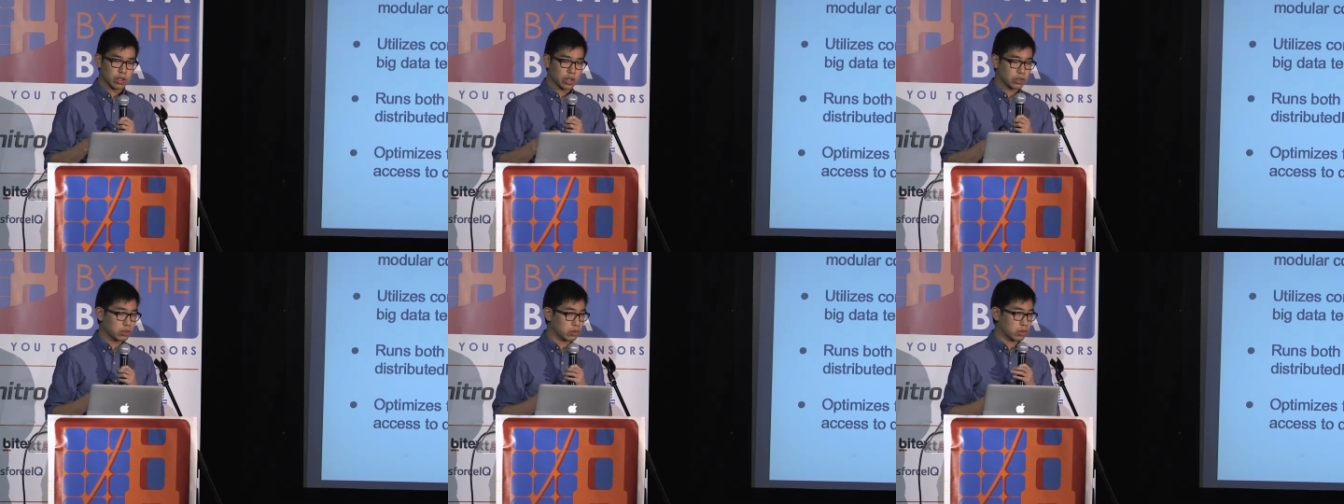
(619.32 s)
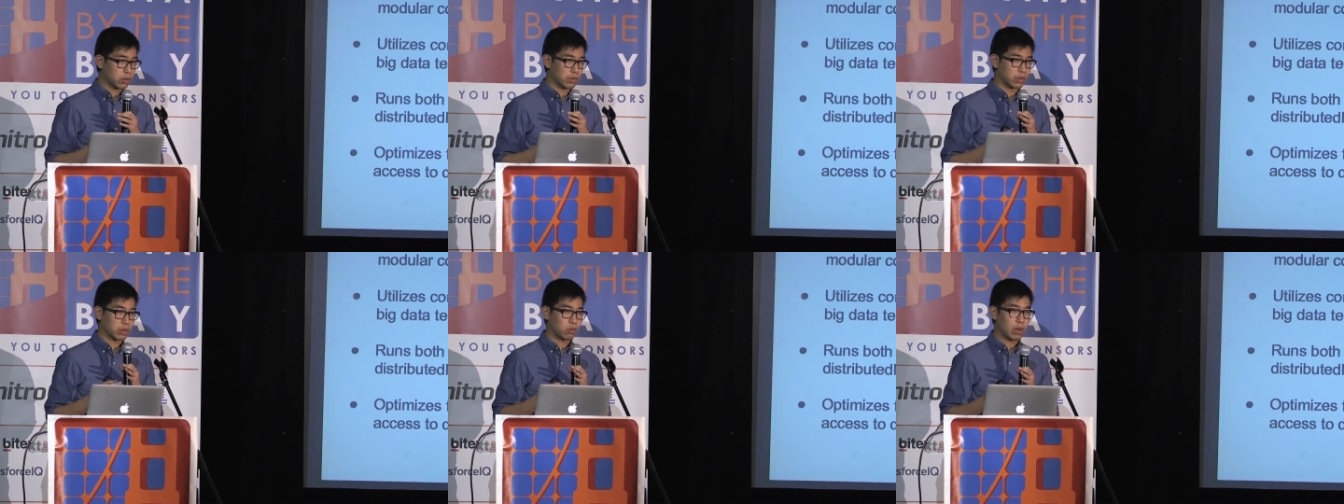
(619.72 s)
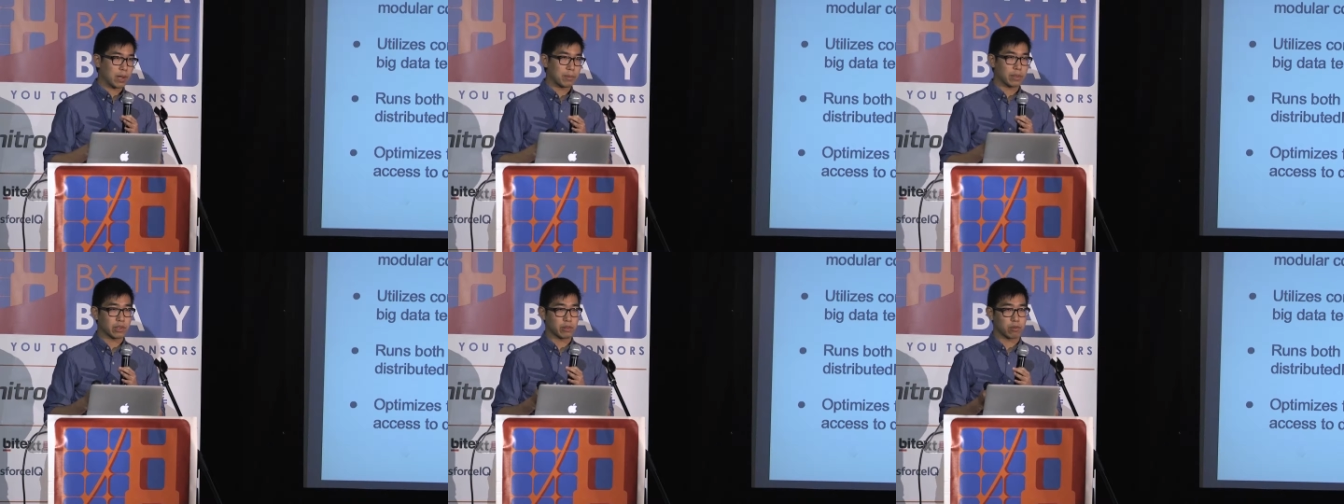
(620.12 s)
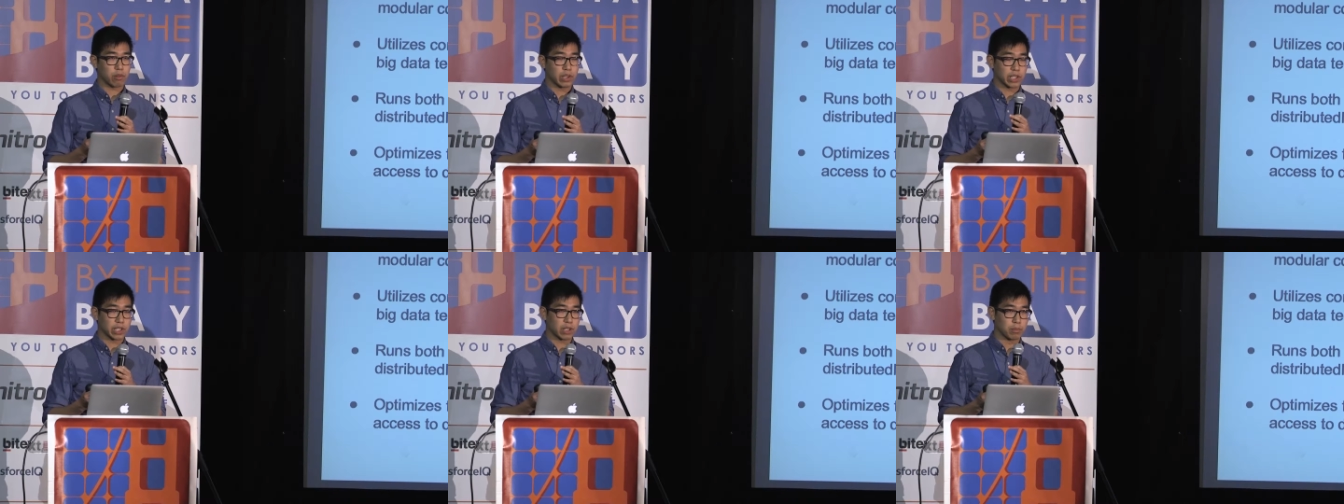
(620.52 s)
can also sort of swap out the
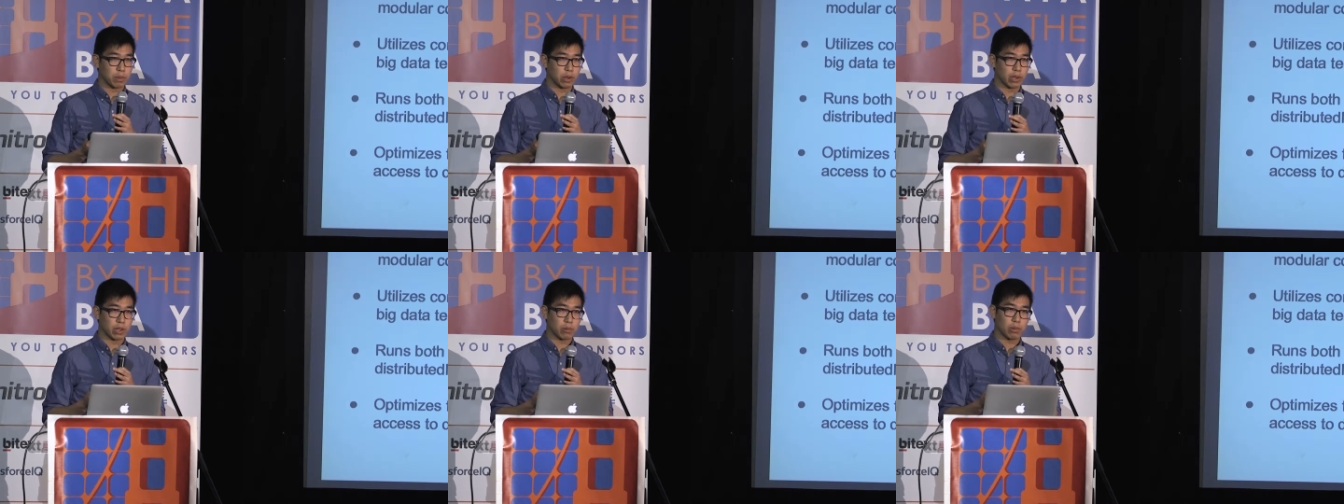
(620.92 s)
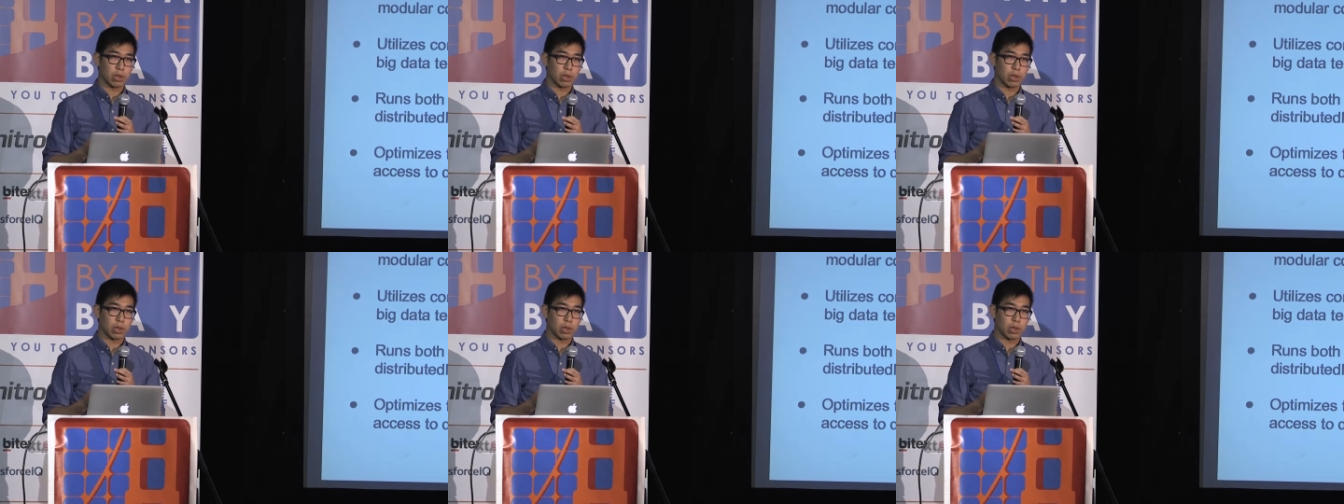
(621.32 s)
front end component.